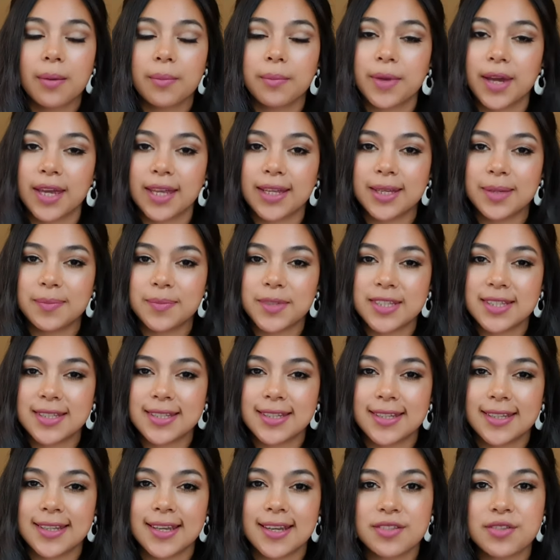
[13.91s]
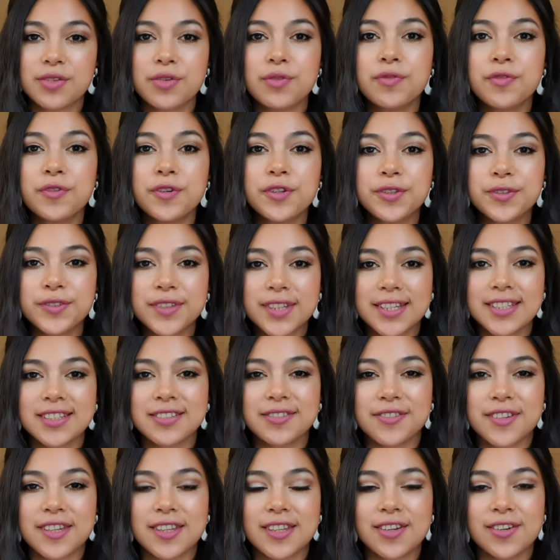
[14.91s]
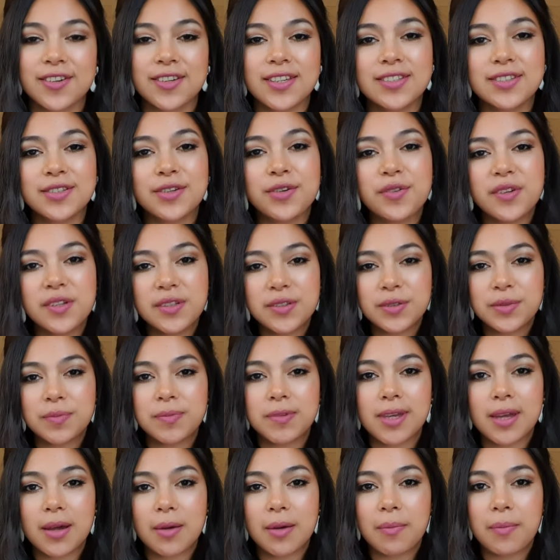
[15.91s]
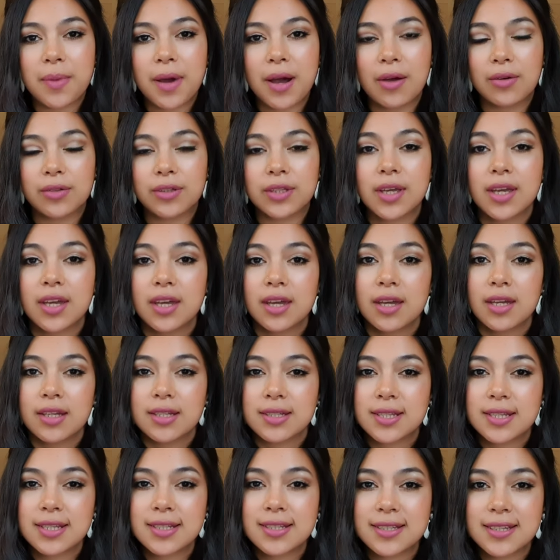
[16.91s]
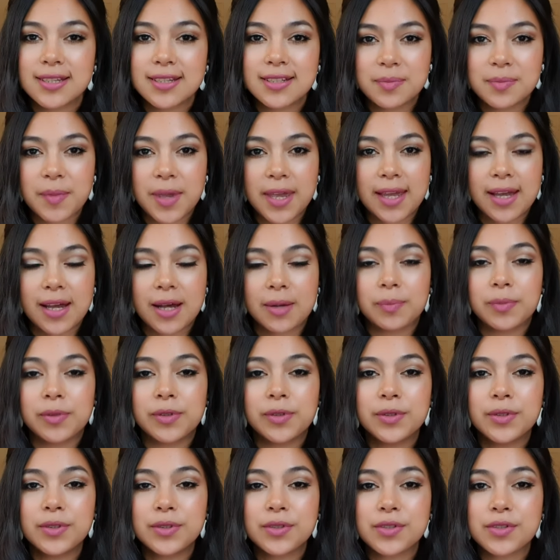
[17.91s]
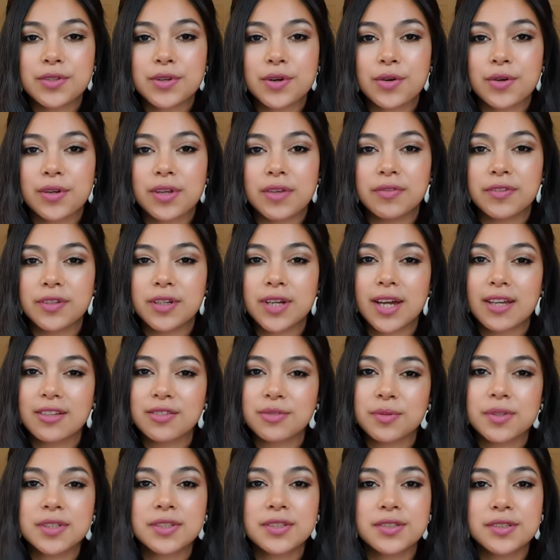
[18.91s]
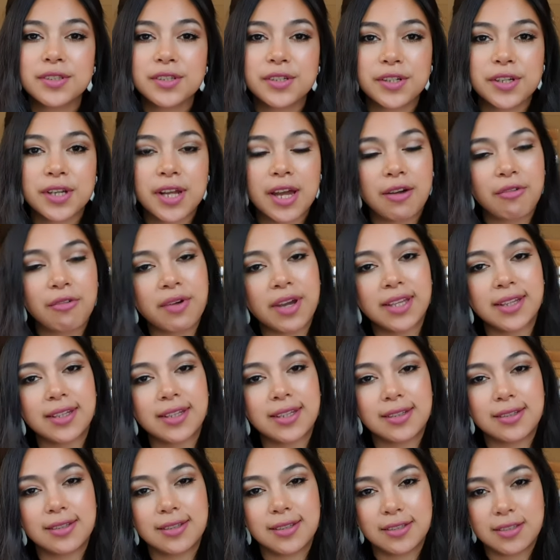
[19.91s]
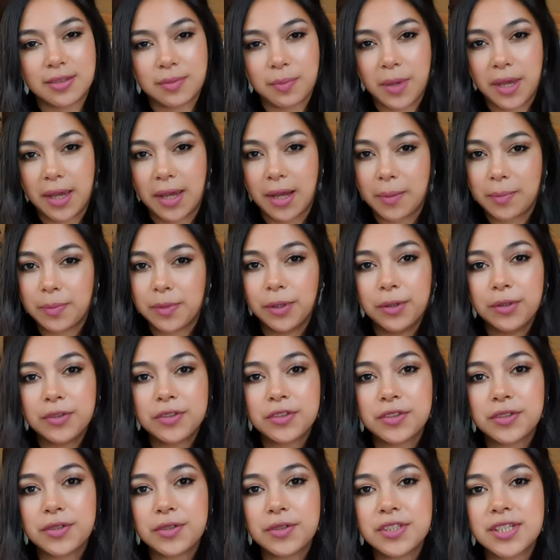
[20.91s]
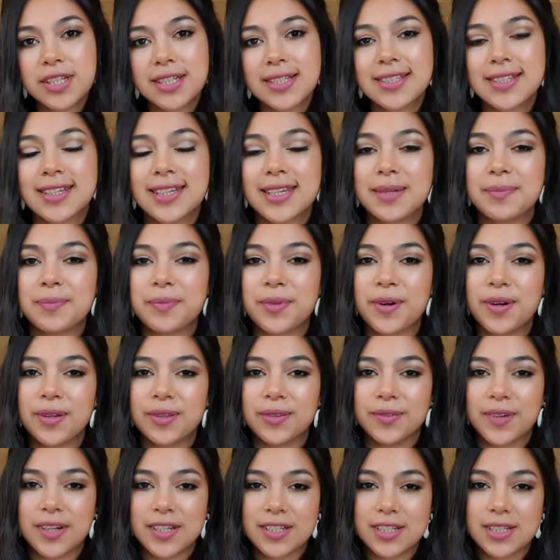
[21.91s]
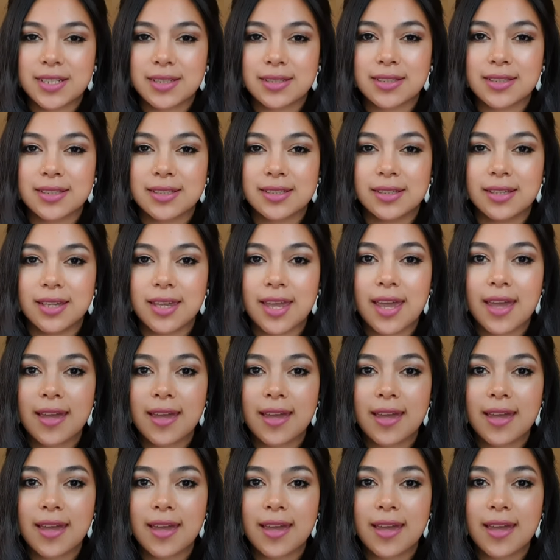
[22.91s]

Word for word: My name is Nina. So for today's video is going to be about 60s makeup look. So if you guys want to learn how I did this makeup look, so just keep on watching till the